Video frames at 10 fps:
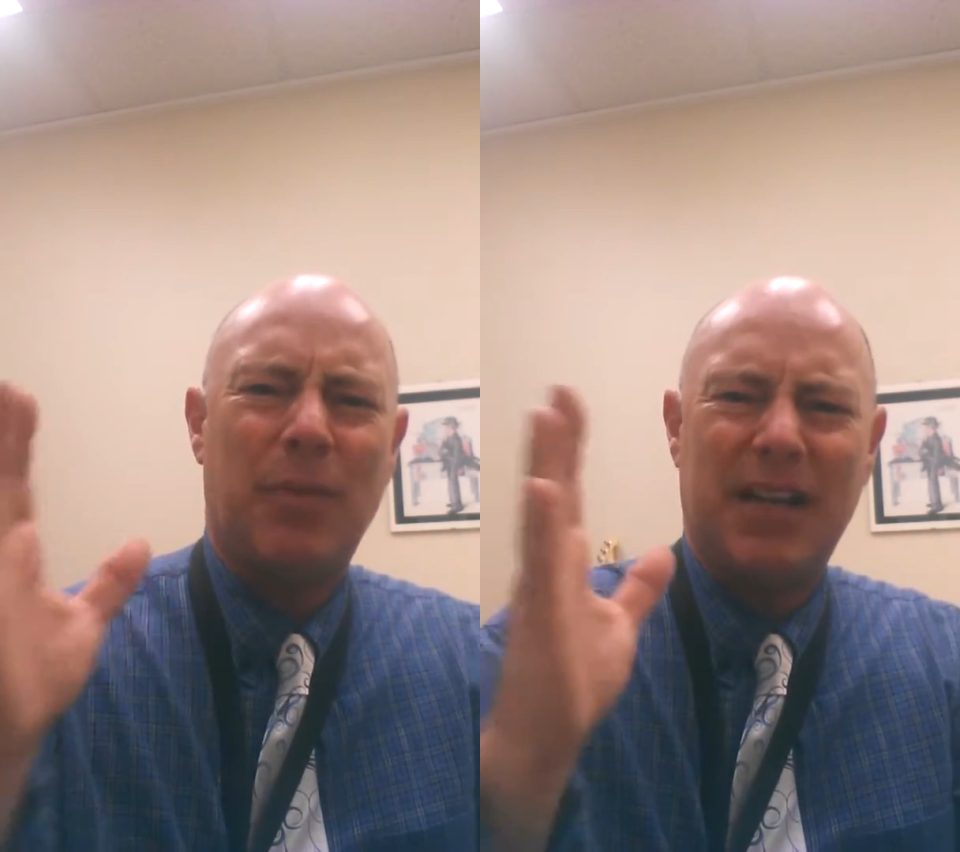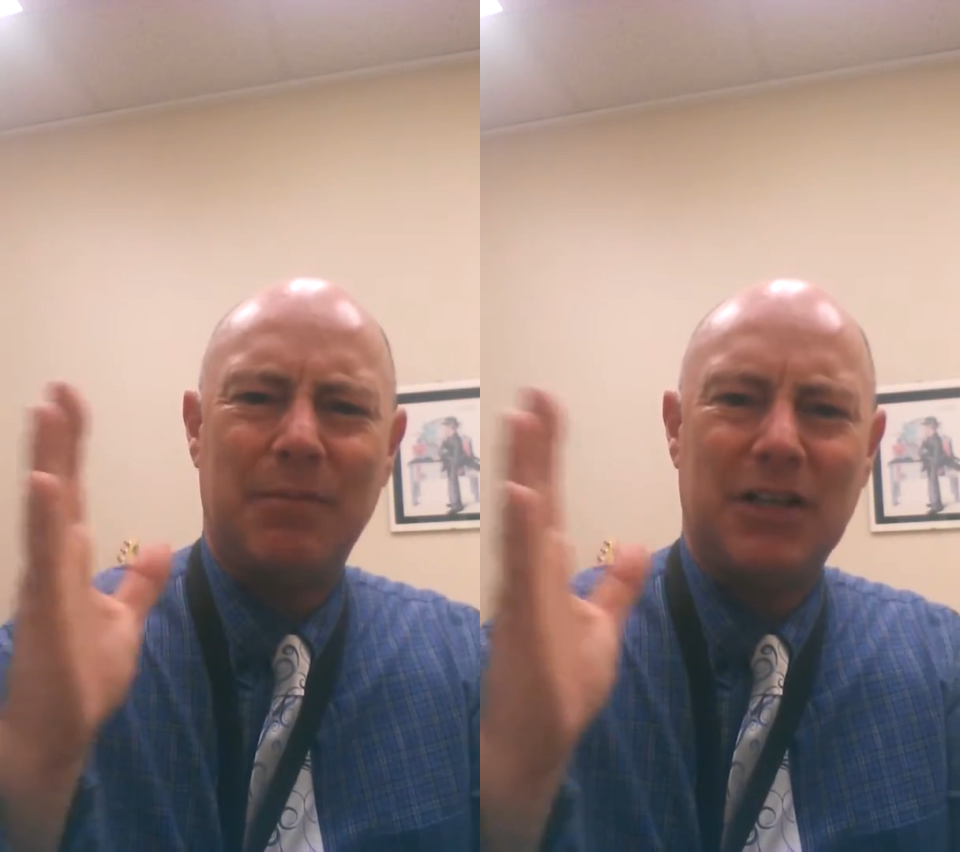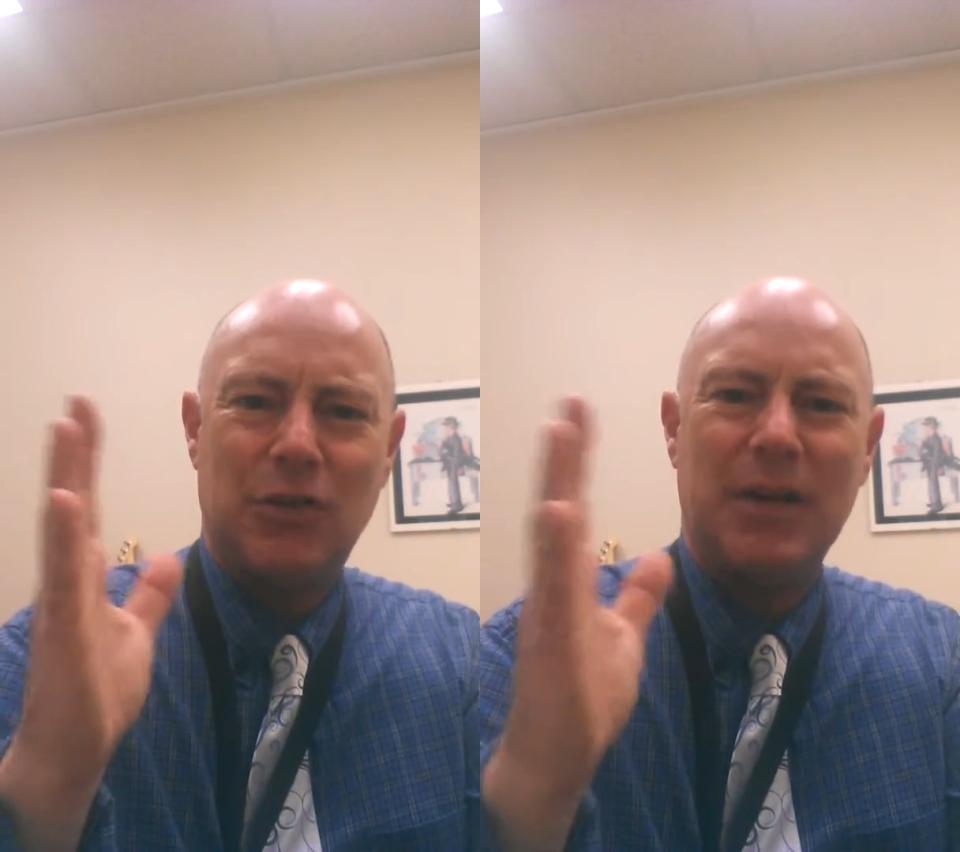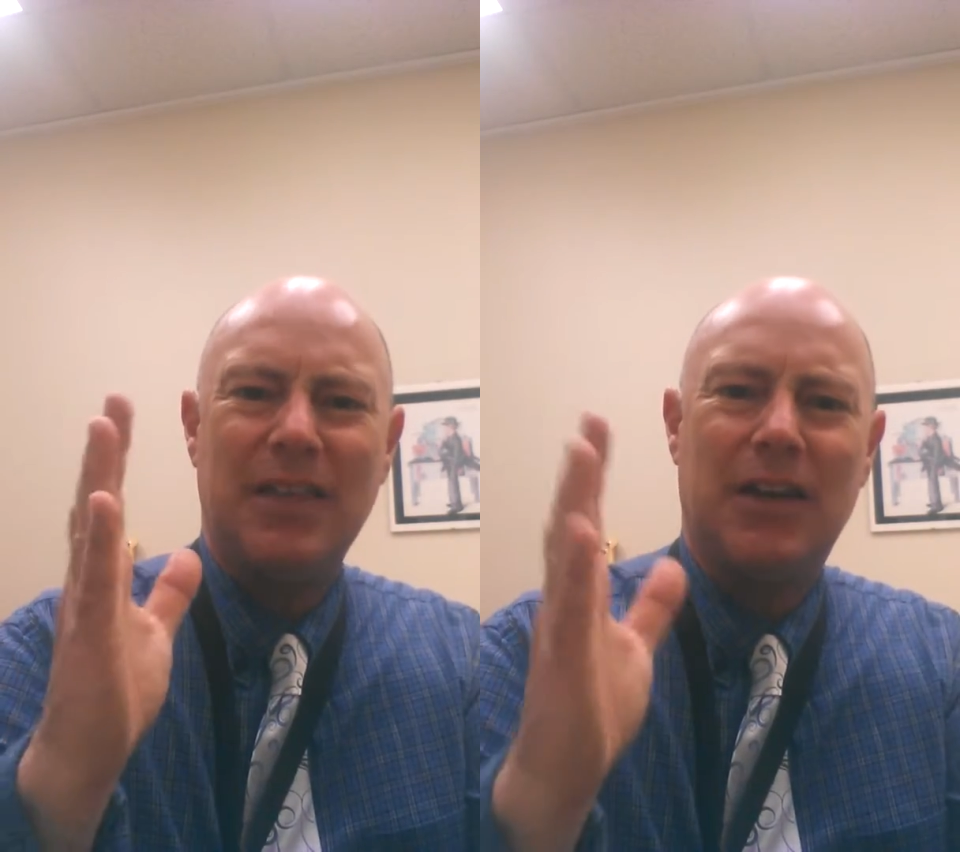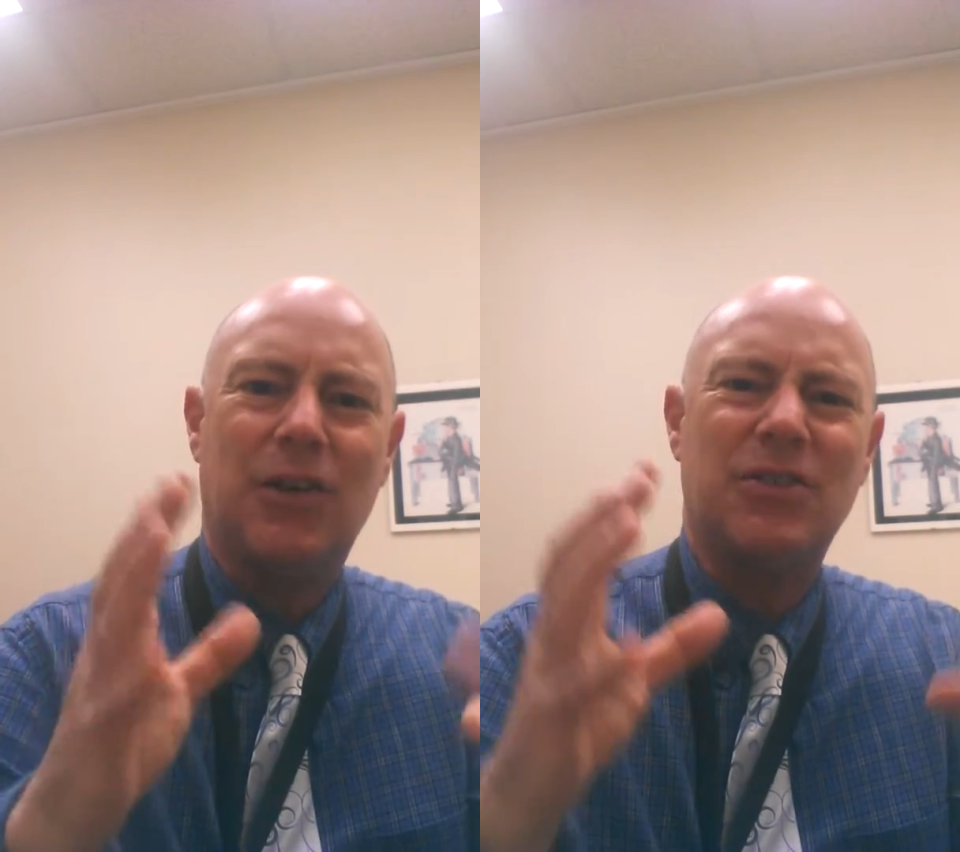but in
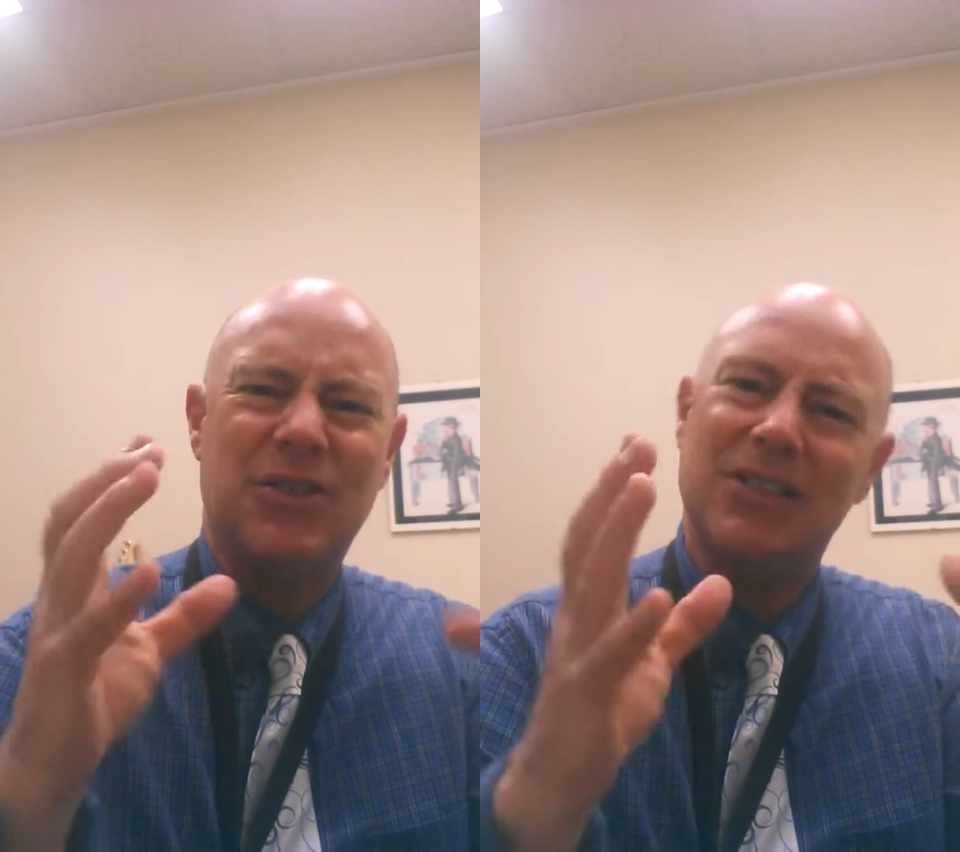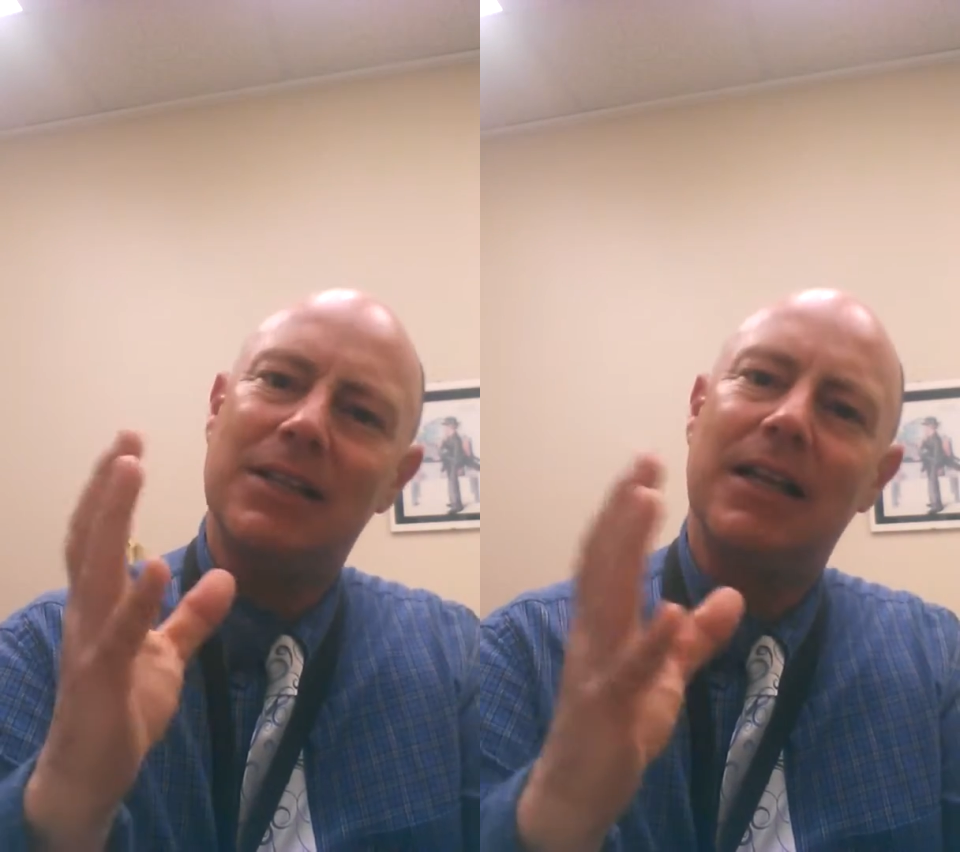between the notes there's